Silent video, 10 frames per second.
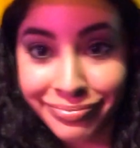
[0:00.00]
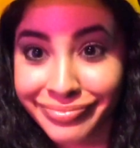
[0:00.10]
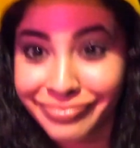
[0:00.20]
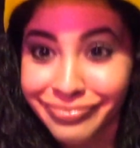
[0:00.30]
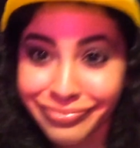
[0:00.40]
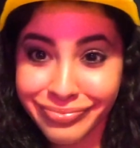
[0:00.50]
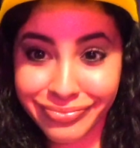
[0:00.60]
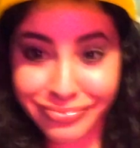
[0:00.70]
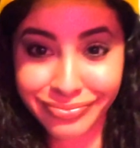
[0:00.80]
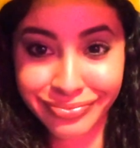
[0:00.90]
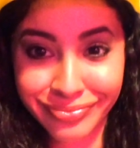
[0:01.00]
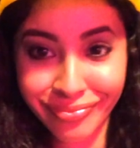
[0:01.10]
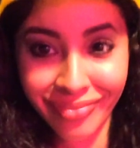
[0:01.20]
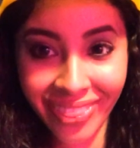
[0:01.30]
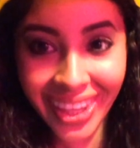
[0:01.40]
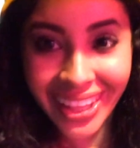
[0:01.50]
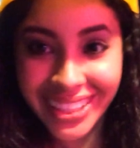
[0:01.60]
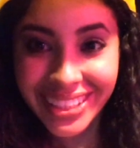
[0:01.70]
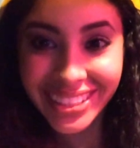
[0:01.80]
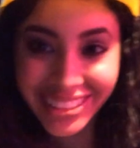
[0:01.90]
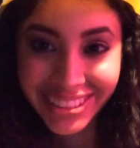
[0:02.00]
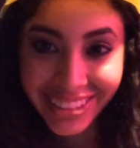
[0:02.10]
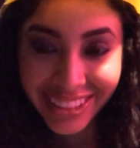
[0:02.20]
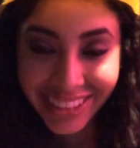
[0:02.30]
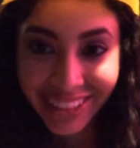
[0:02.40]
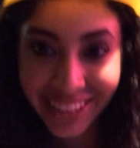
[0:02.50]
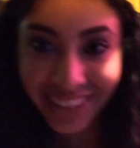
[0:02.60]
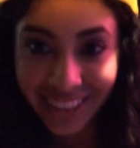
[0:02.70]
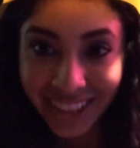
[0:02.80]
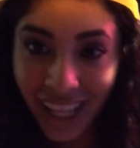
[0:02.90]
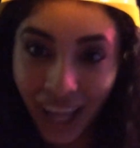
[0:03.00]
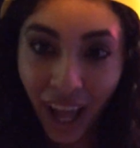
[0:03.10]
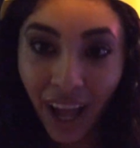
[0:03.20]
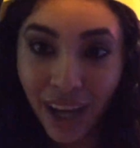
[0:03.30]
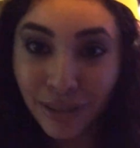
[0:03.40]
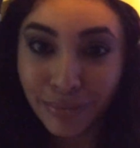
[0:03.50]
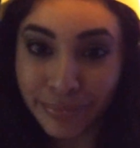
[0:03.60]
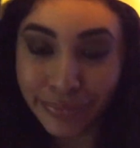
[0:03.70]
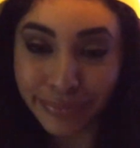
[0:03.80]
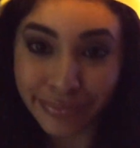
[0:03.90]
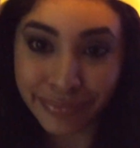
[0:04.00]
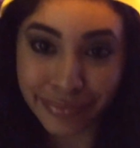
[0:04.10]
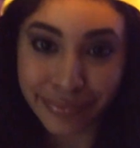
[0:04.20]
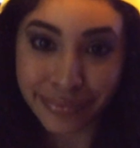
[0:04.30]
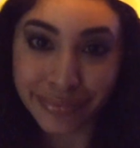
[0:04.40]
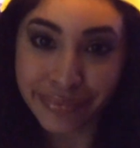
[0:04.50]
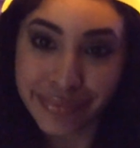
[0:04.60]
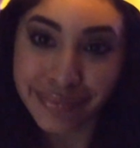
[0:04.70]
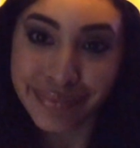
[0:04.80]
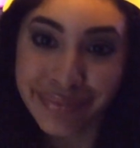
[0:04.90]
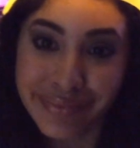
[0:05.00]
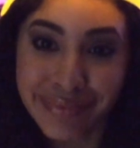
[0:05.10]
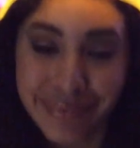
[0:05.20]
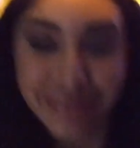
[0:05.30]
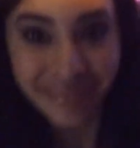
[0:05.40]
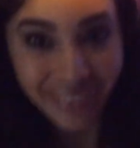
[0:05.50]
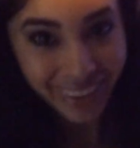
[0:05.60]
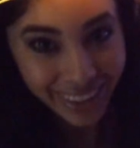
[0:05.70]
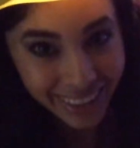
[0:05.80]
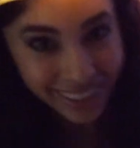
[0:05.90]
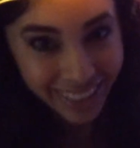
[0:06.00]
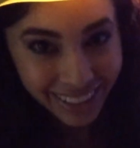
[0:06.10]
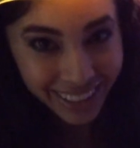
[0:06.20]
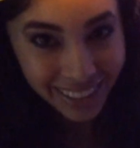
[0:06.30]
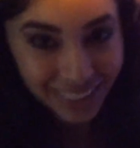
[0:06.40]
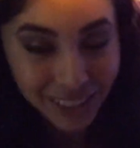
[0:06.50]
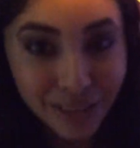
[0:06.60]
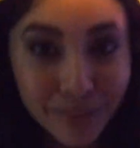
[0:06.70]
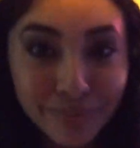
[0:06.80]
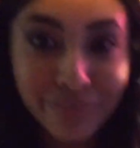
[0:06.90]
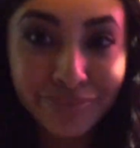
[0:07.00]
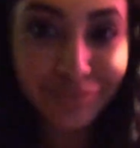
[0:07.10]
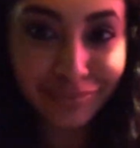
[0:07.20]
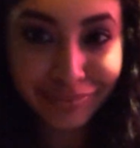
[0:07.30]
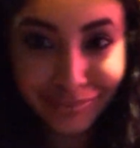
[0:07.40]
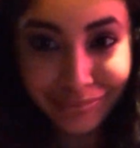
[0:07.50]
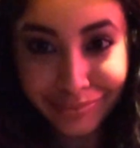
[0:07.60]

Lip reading: No one is speaking in this clip.